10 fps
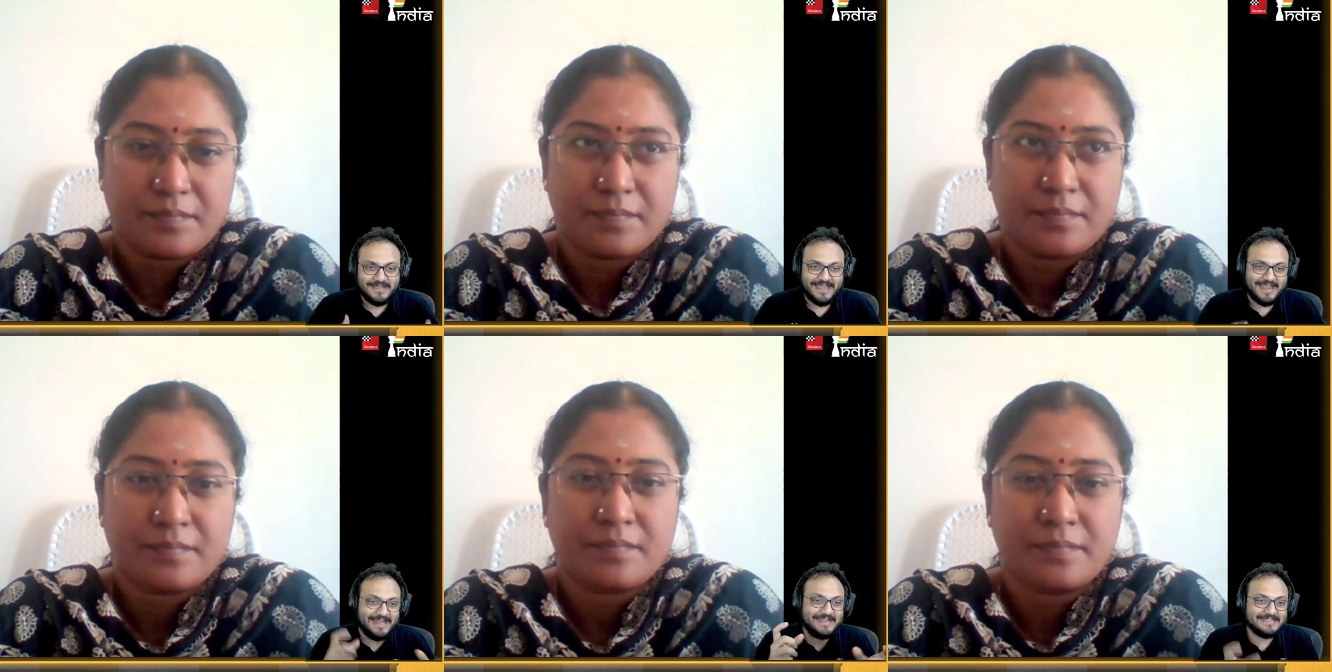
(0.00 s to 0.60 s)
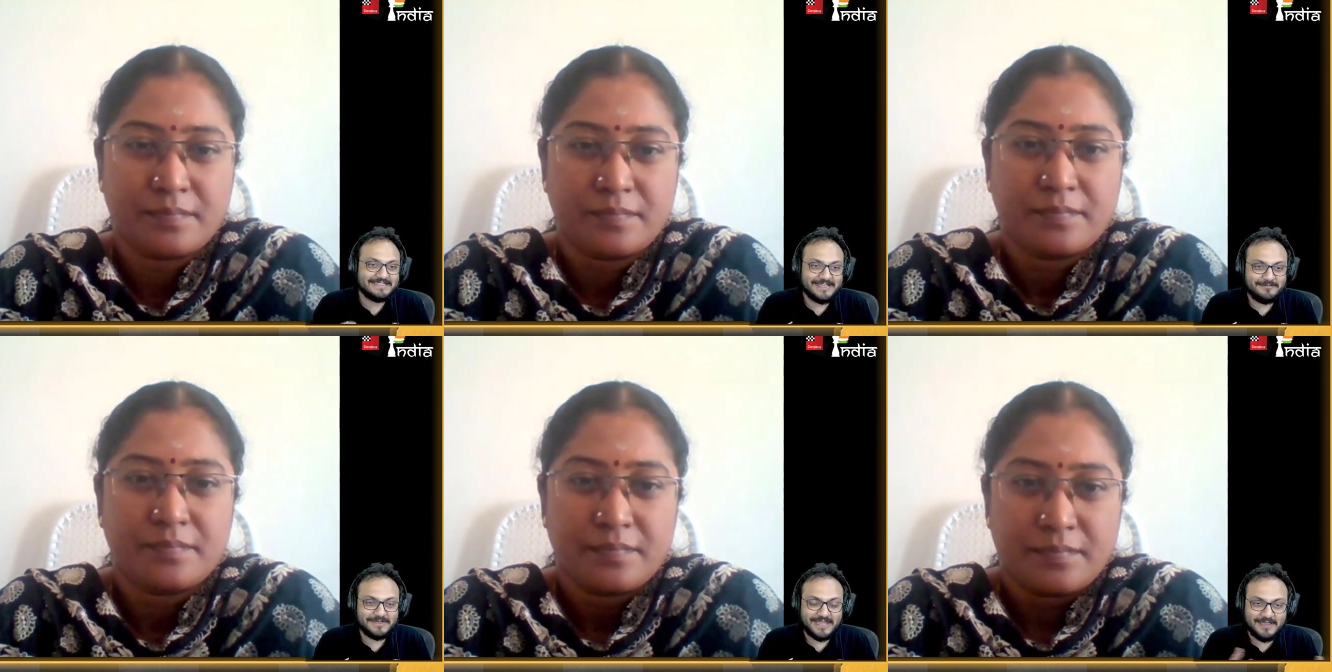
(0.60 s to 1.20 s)
Speaker 1: And at the
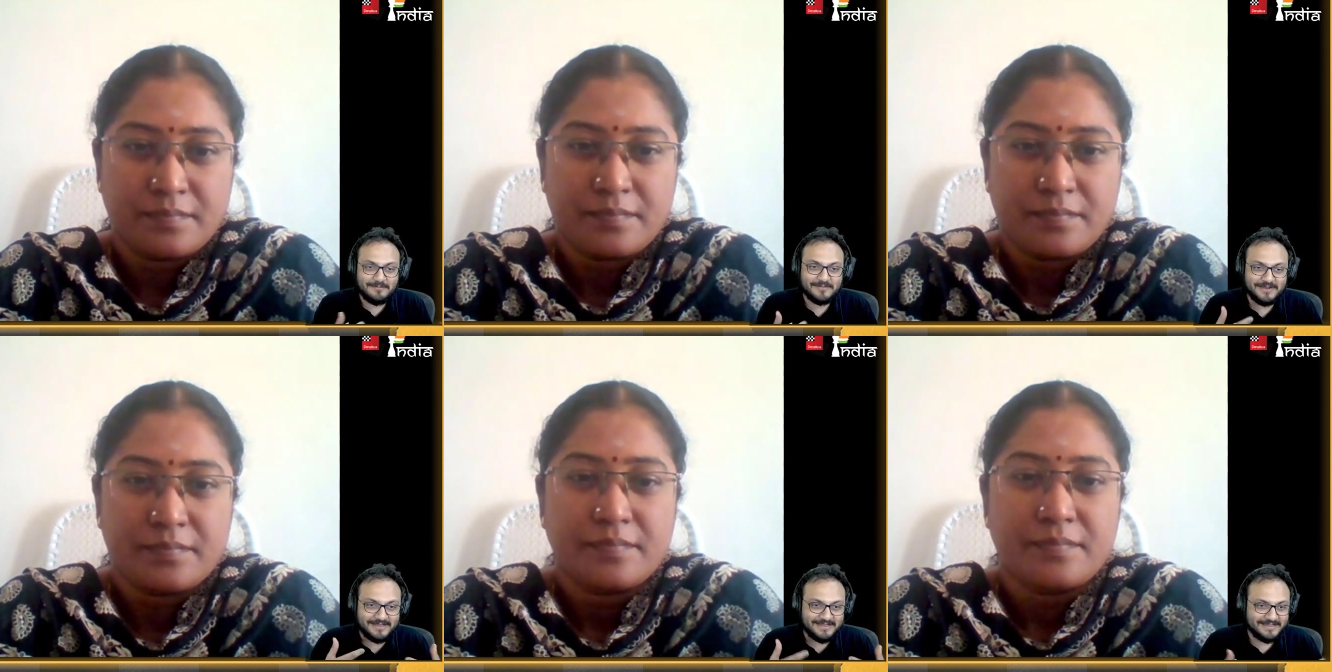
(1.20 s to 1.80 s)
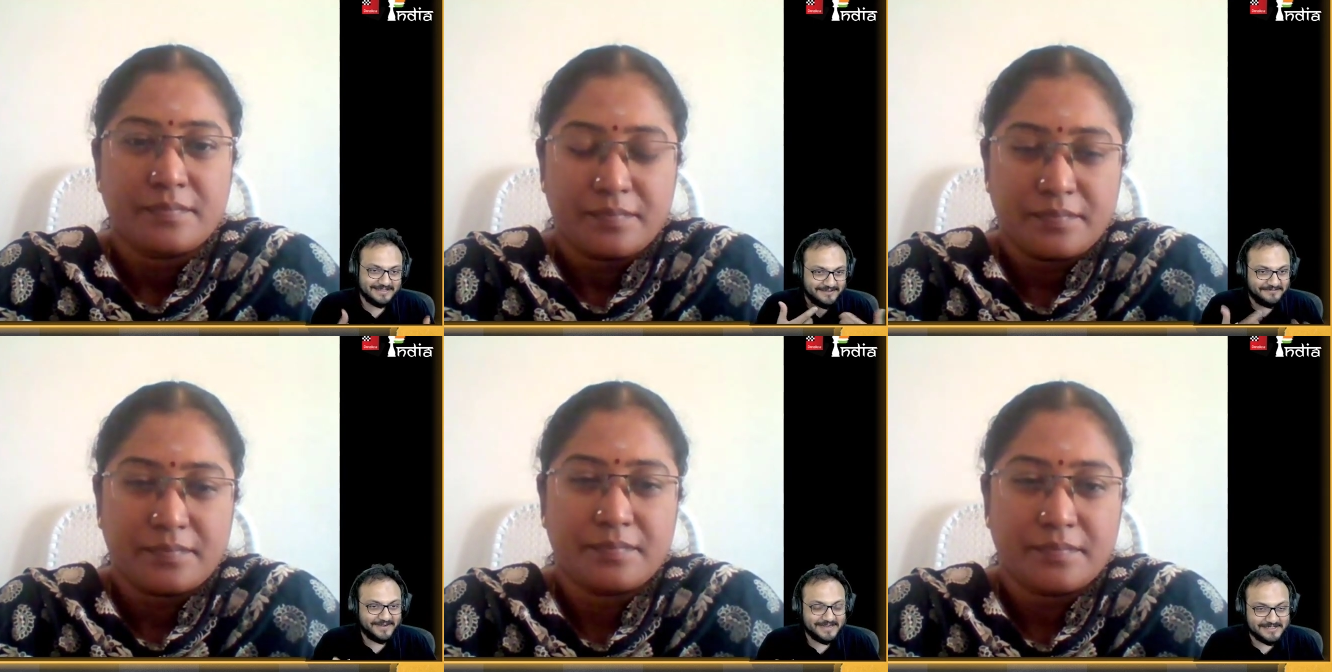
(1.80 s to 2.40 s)
same time, the
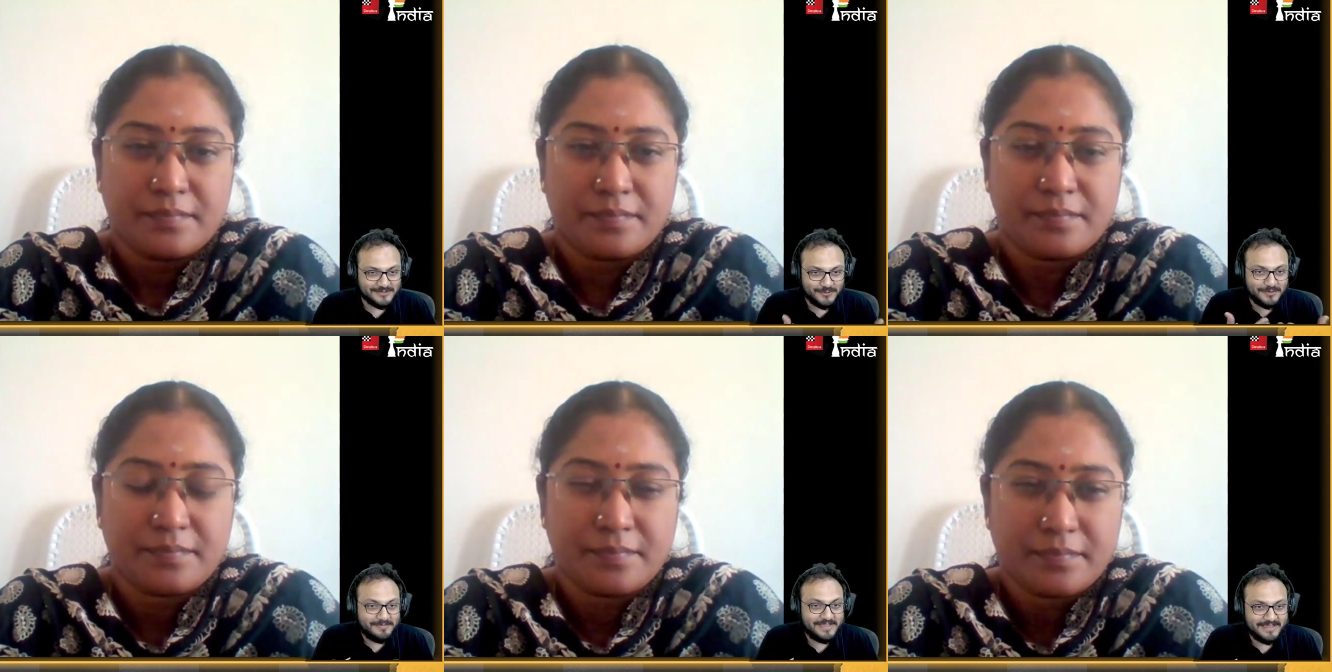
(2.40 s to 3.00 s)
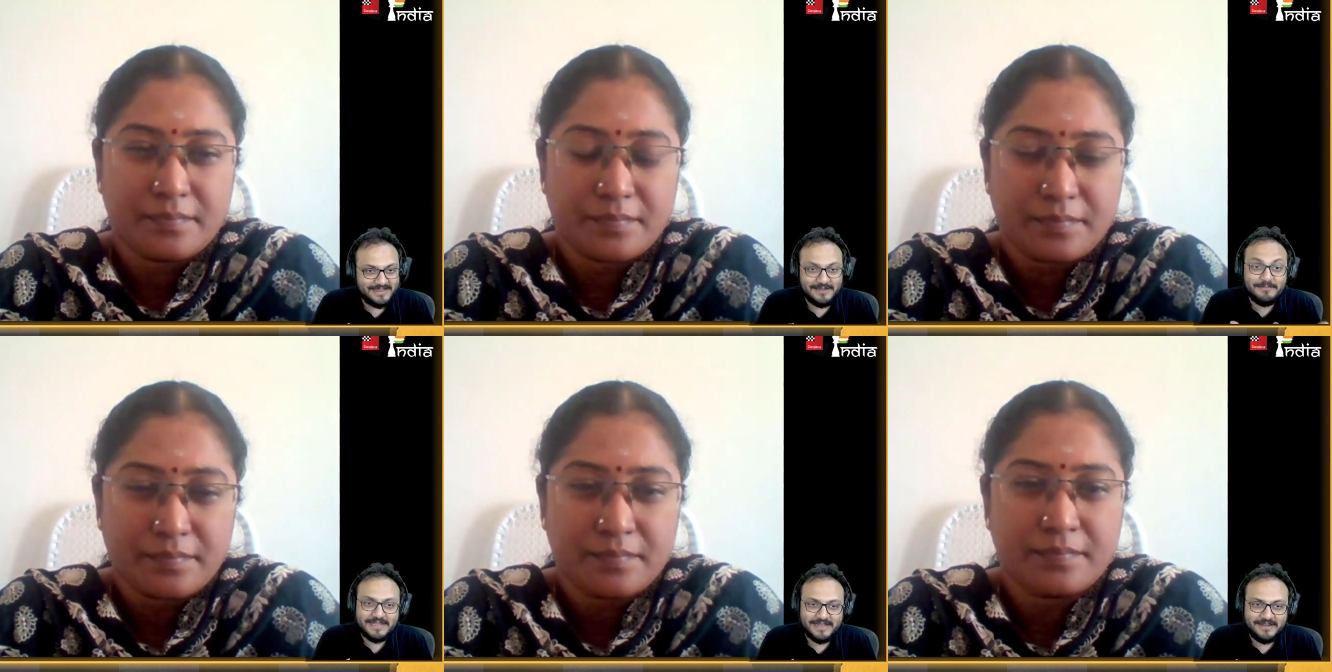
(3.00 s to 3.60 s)
funds would be
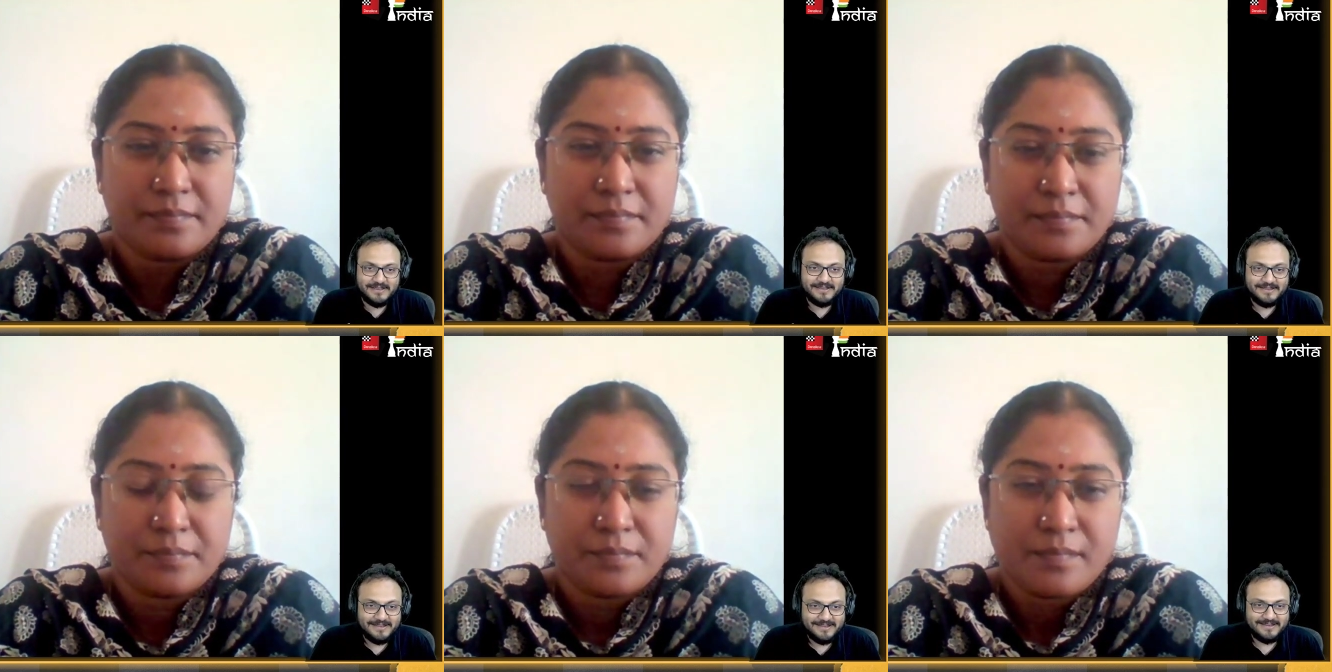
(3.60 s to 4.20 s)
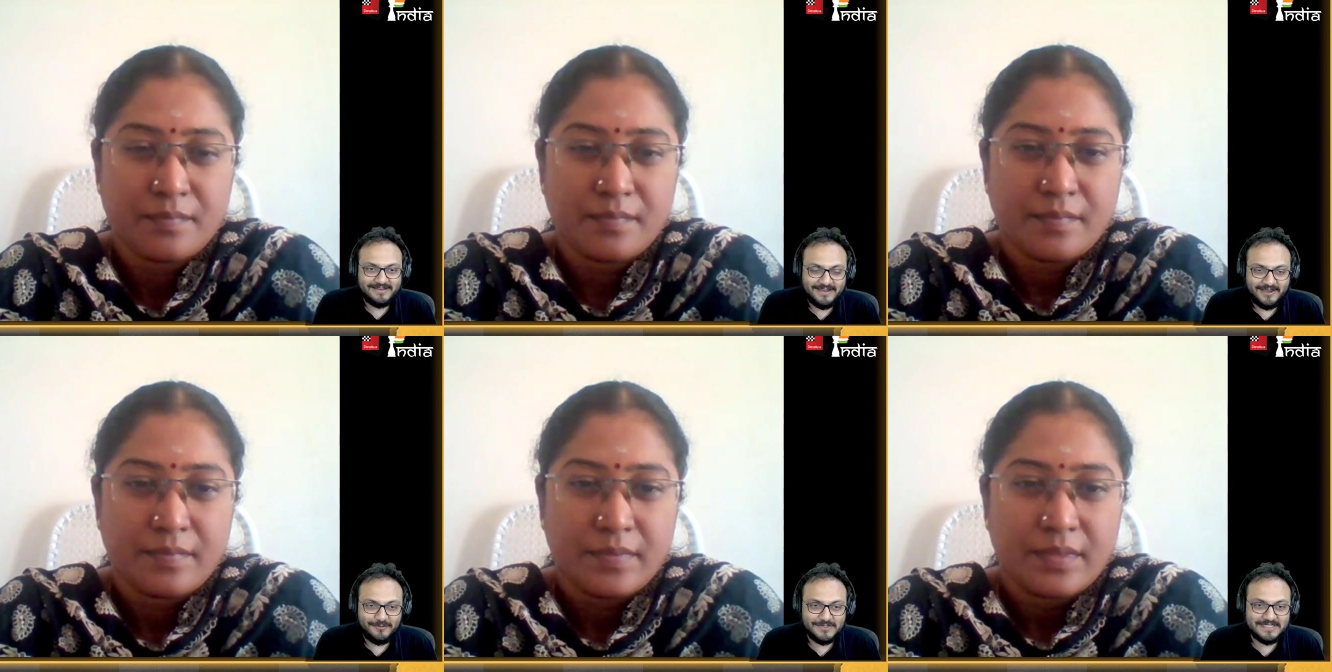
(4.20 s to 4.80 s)
limited.
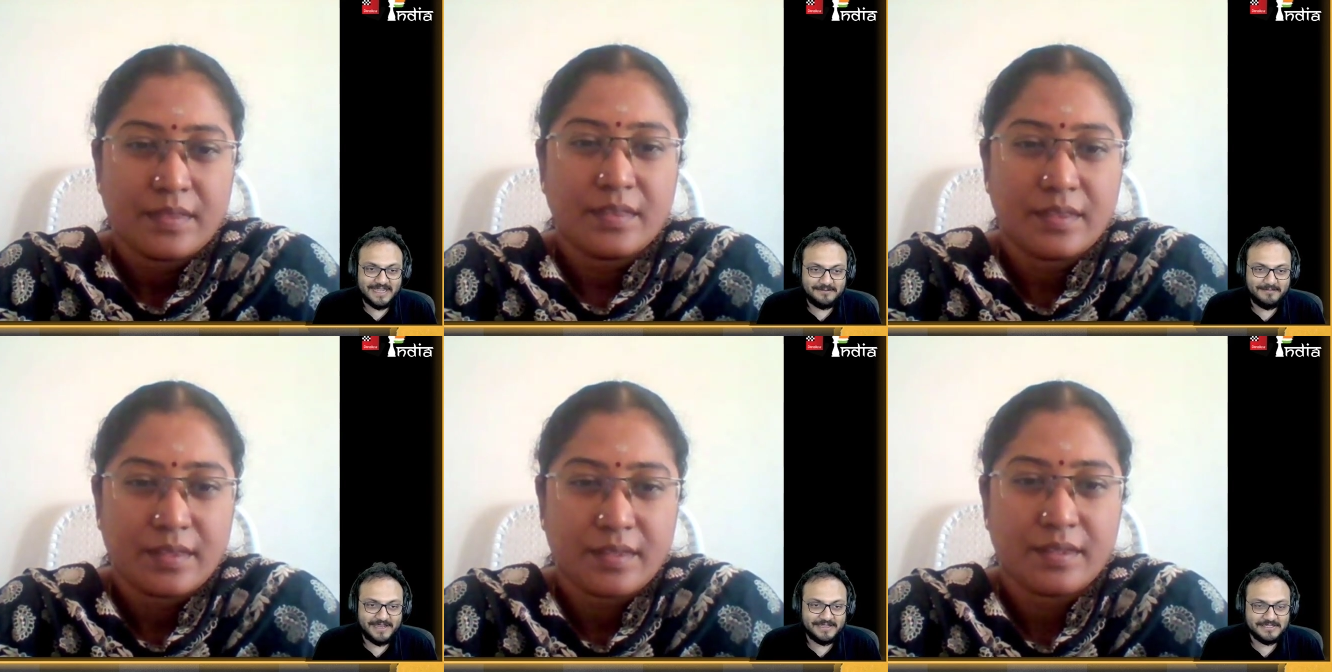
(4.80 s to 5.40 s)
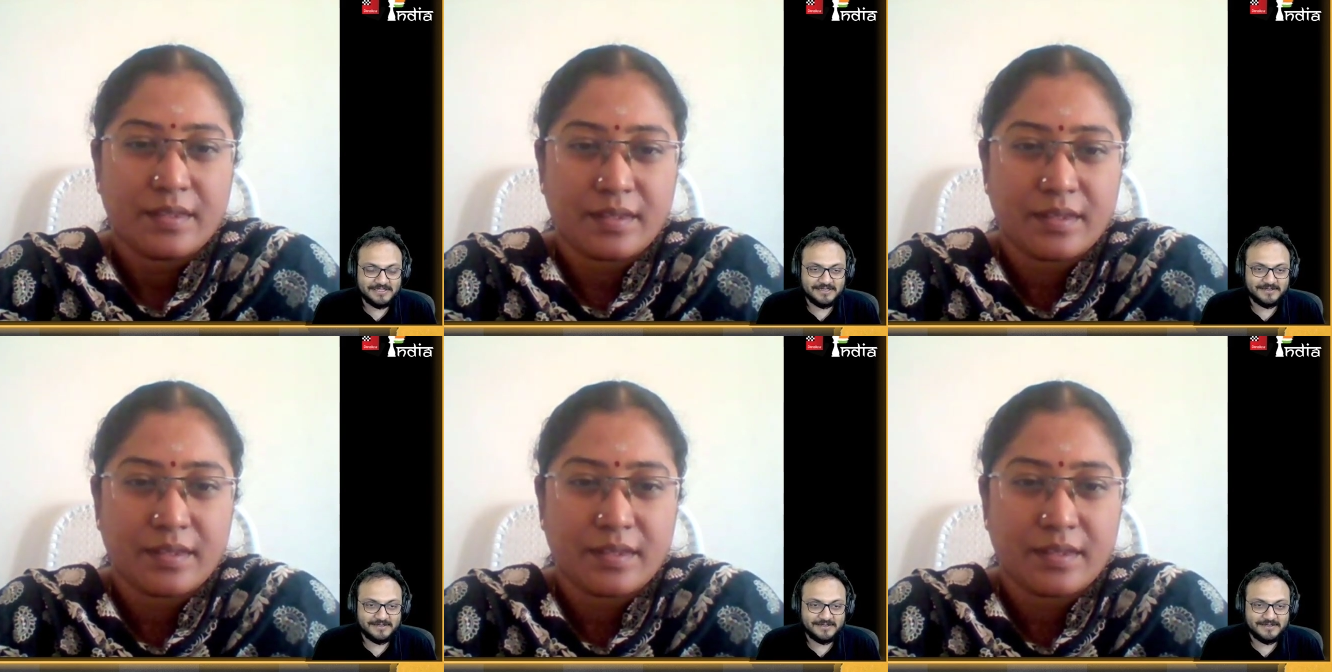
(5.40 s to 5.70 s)
How was that managed?